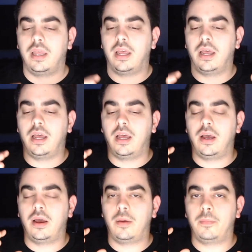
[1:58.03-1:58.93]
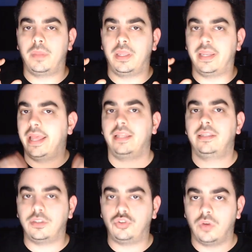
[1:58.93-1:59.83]
in any
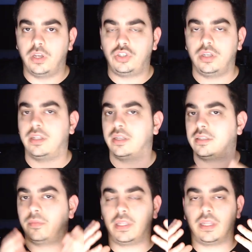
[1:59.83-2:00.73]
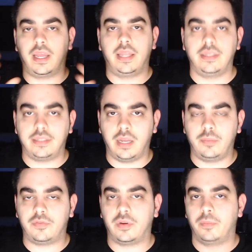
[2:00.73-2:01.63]
situation. Doesn't matter any type
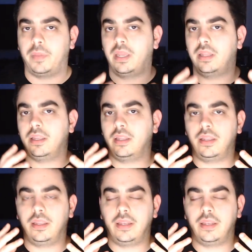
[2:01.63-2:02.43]
of campaign, in